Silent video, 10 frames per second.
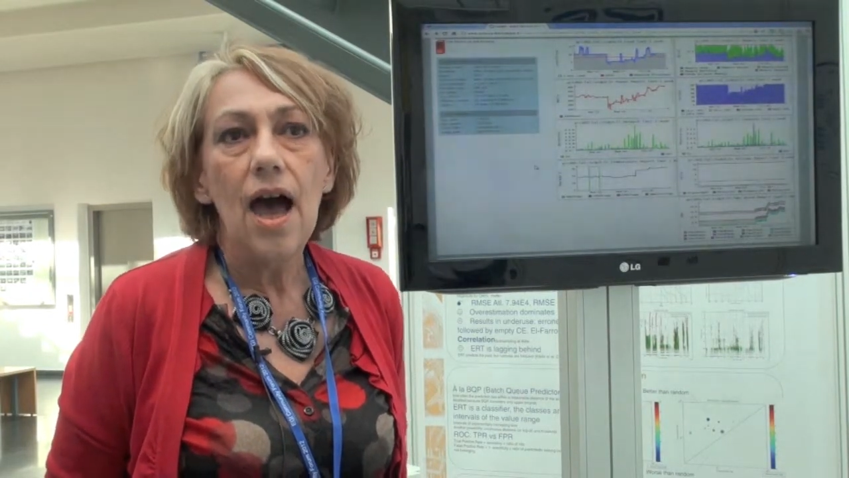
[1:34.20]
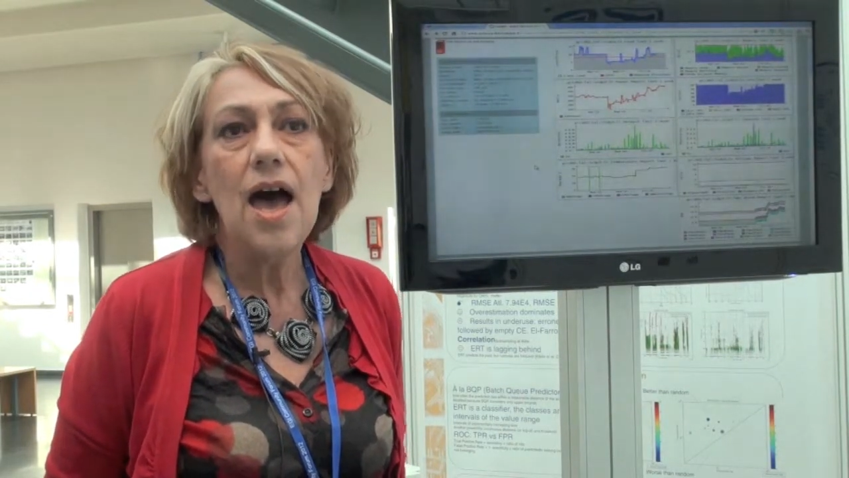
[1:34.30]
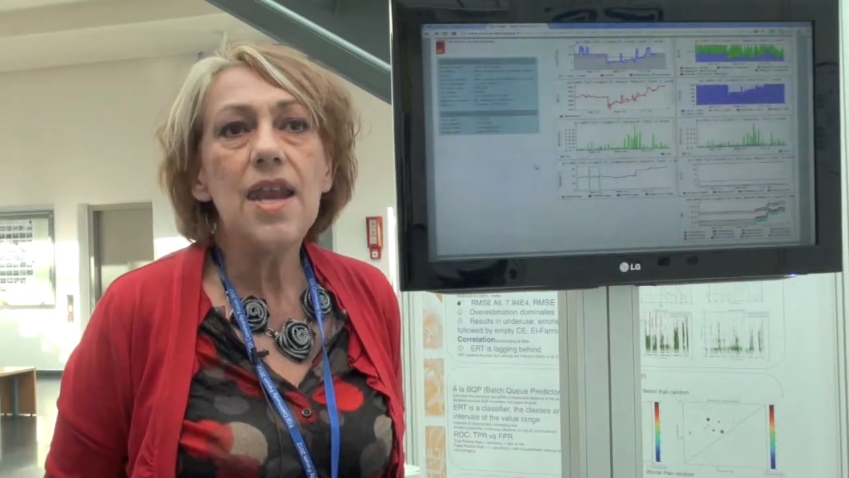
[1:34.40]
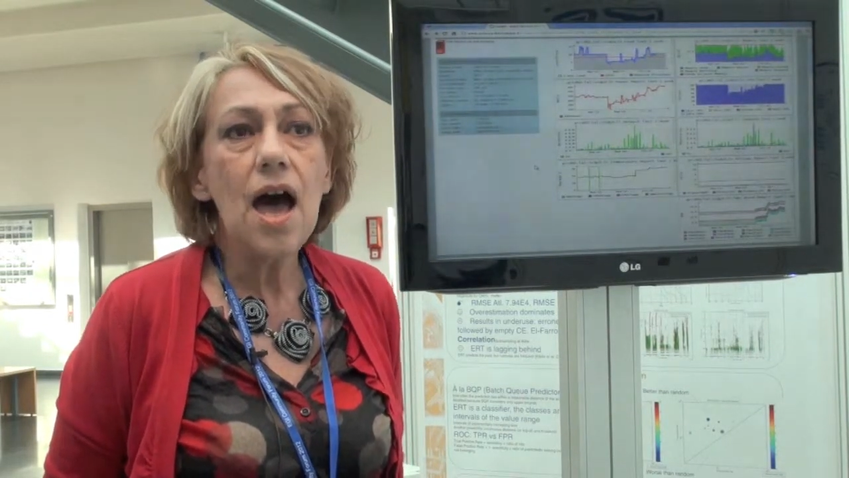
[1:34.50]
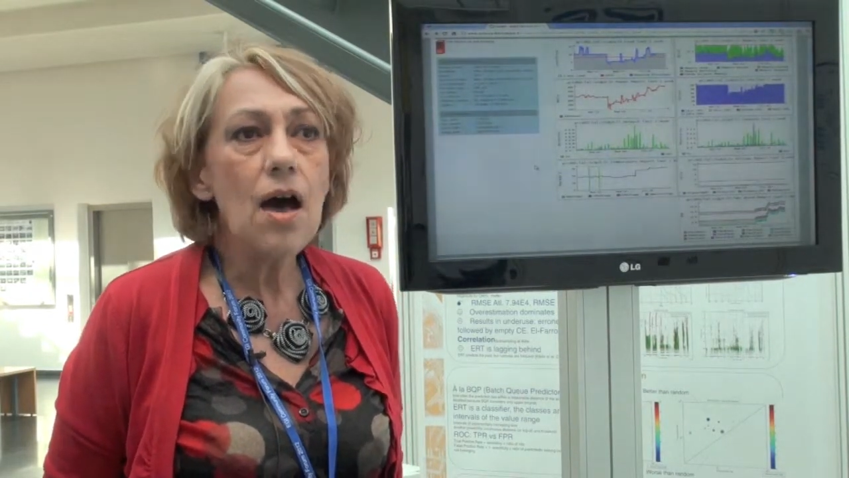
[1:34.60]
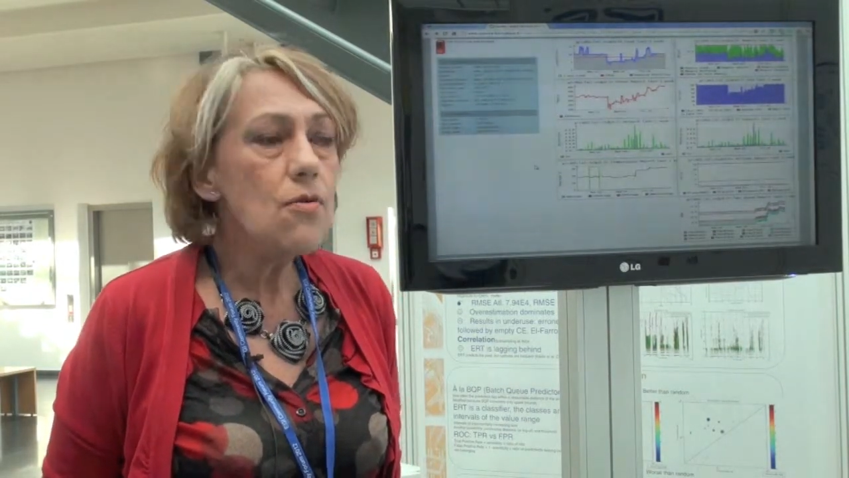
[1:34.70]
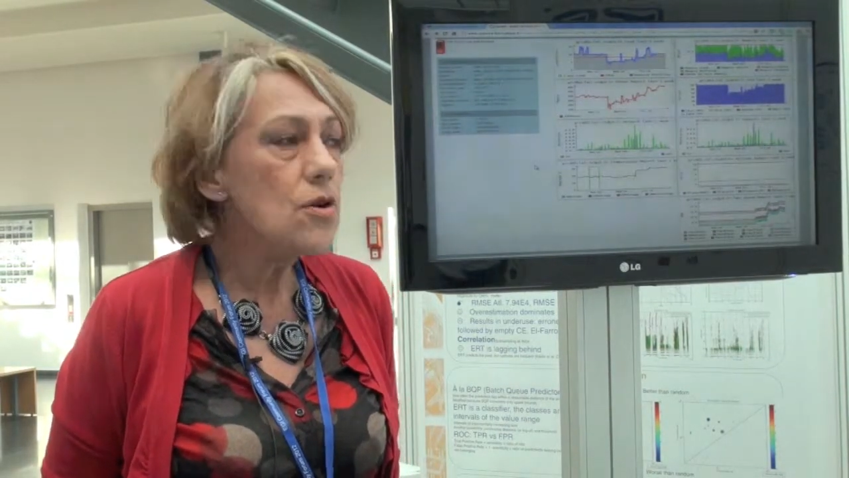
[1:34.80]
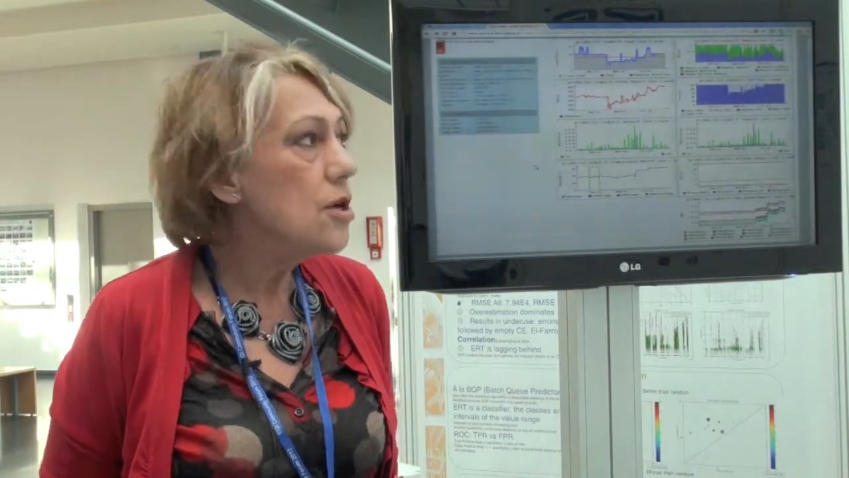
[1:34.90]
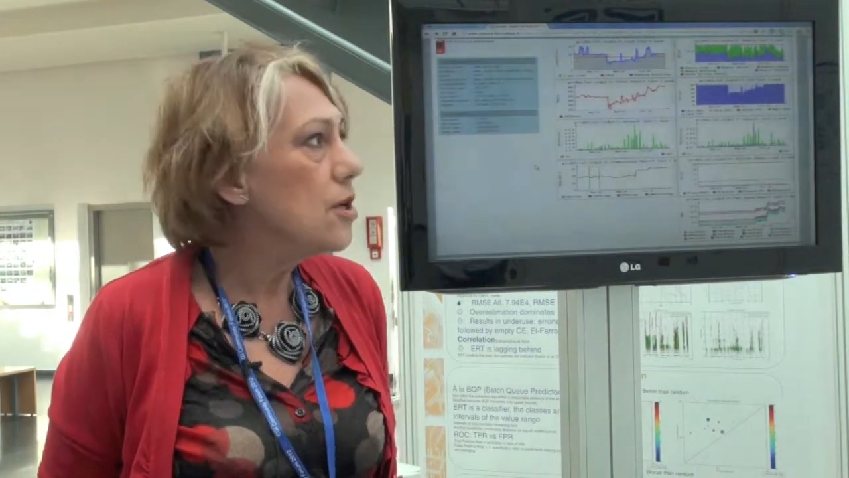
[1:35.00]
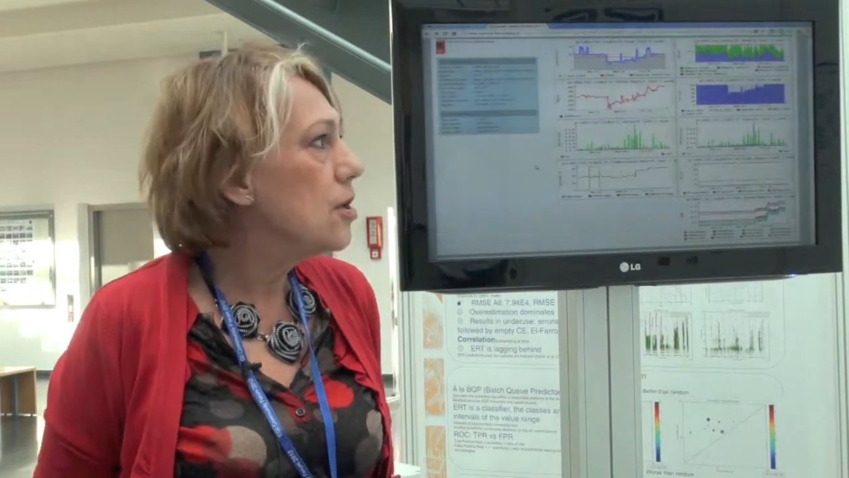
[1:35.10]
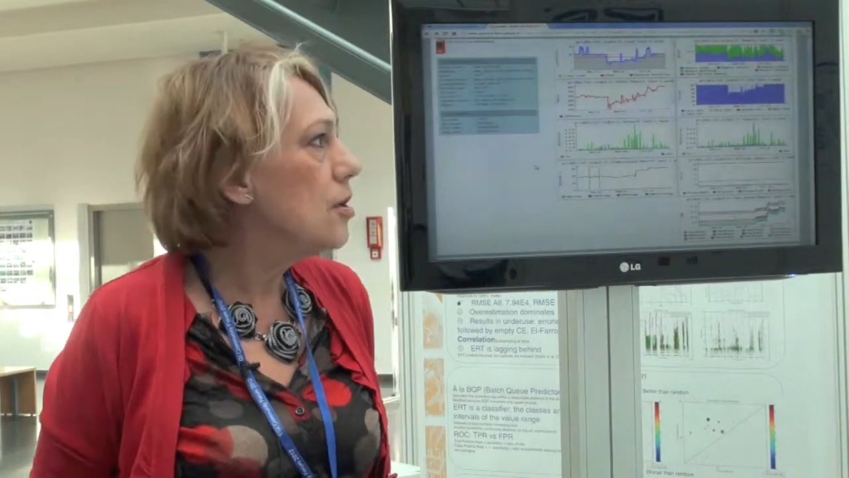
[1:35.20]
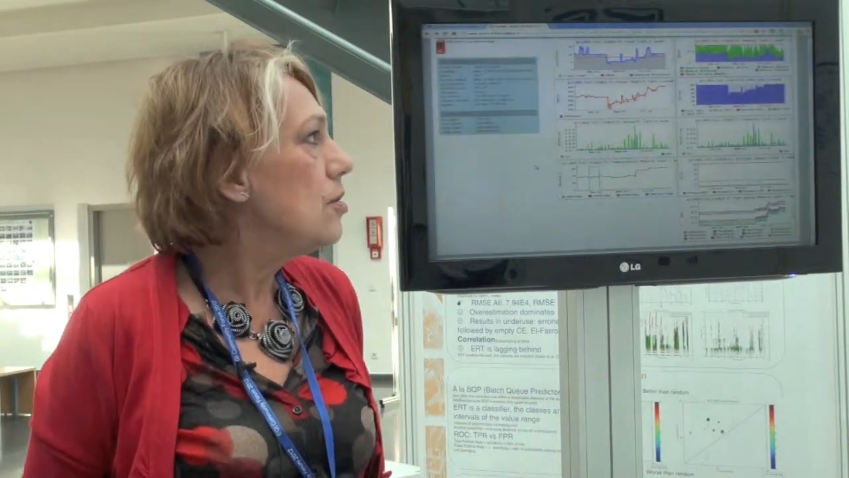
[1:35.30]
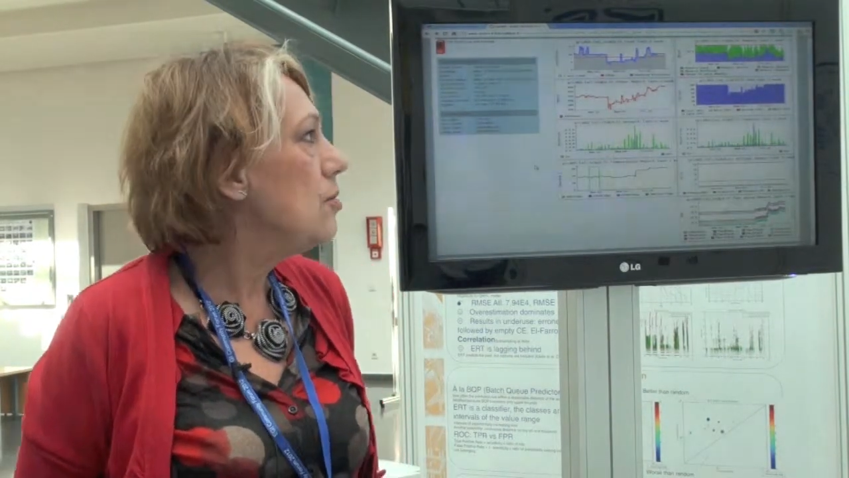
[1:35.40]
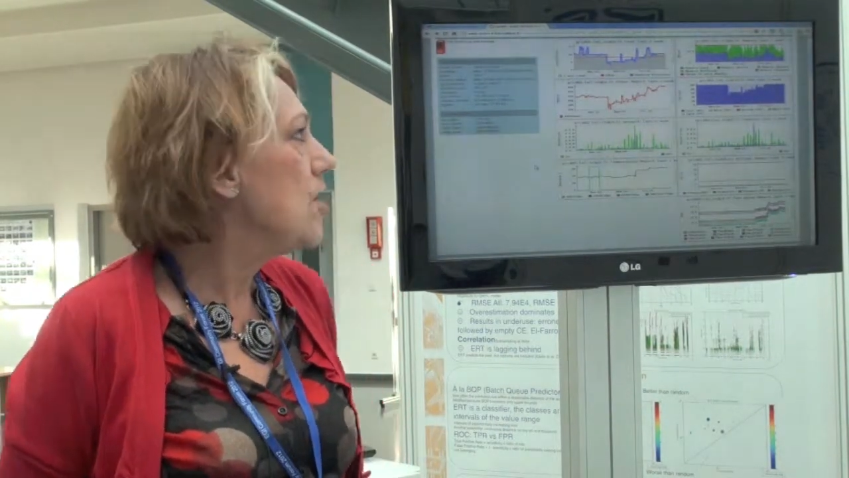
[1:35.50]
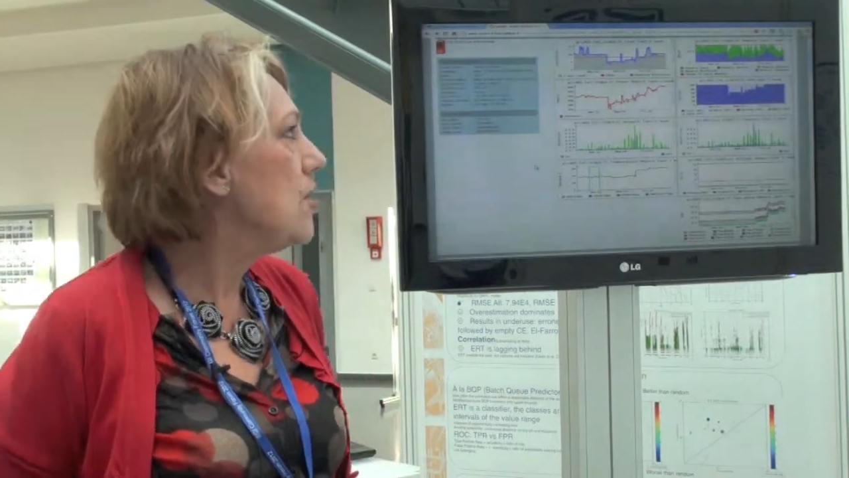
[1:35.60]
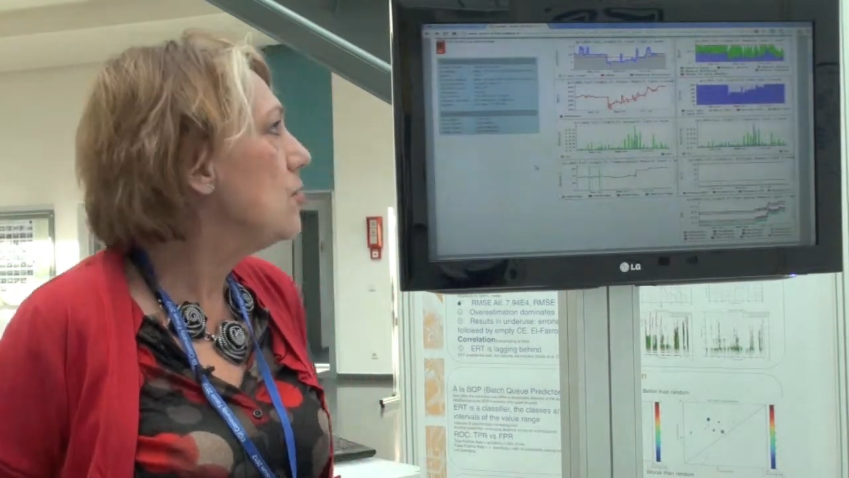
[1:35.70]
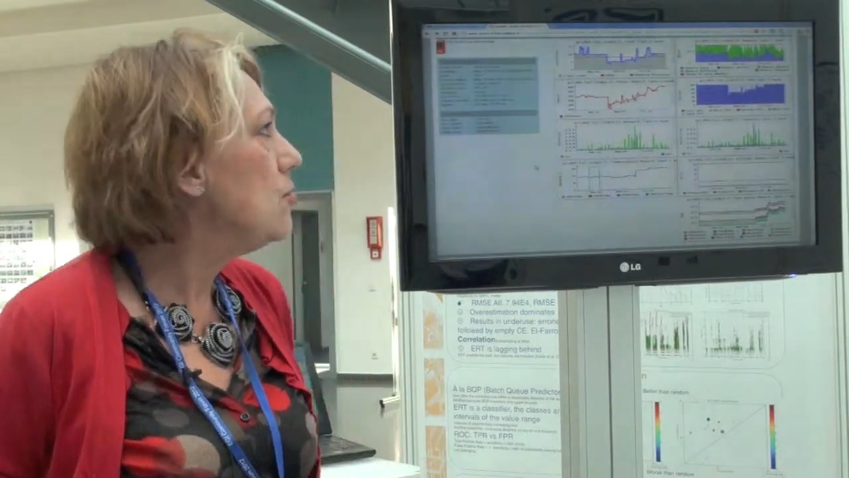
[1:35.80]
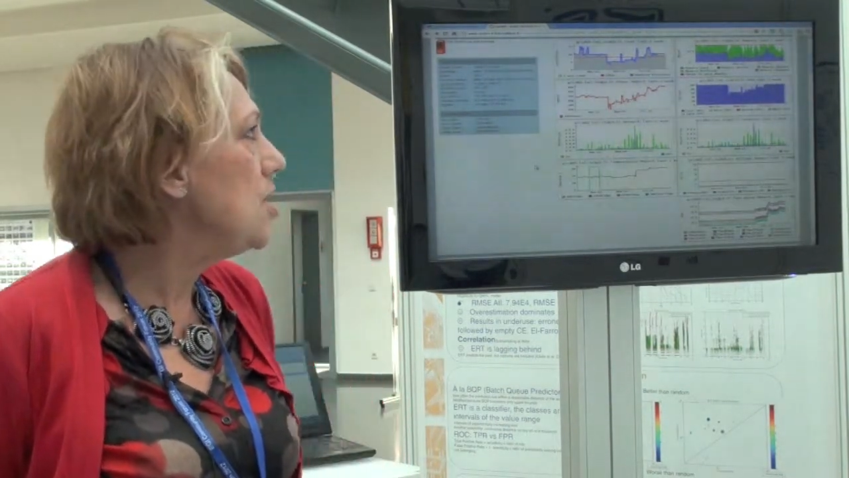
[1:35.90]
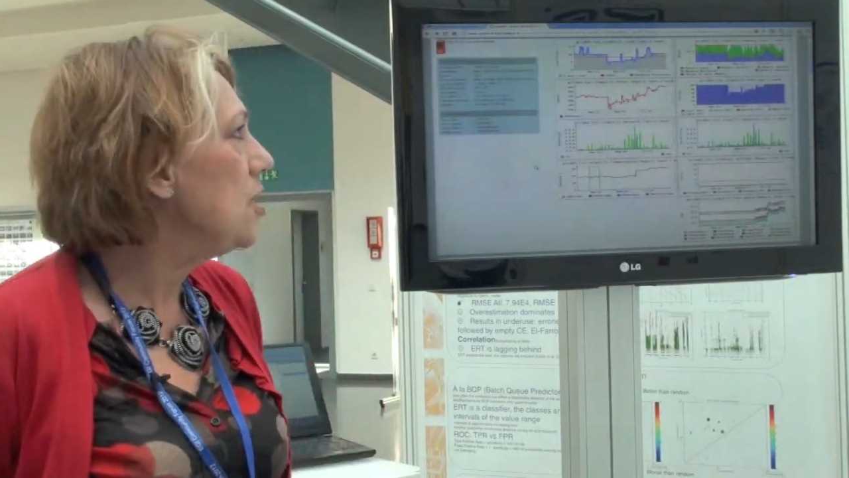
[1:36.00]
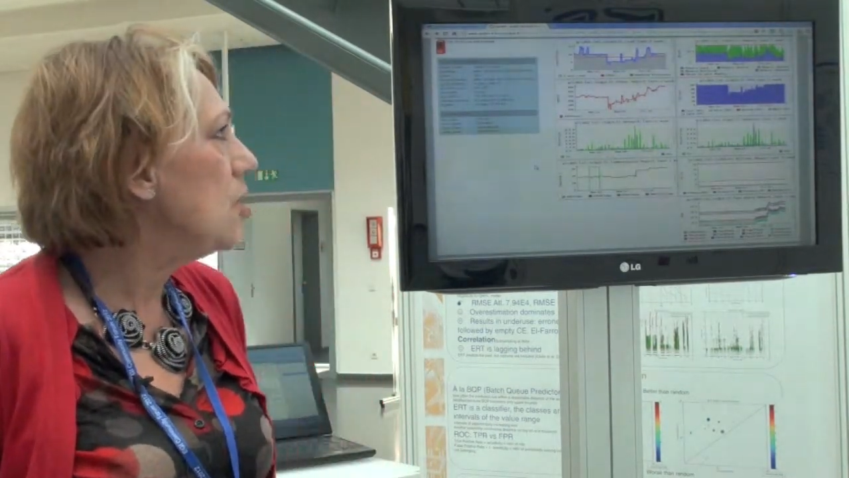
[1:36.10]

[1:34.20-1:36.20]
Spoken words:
And our work with the Green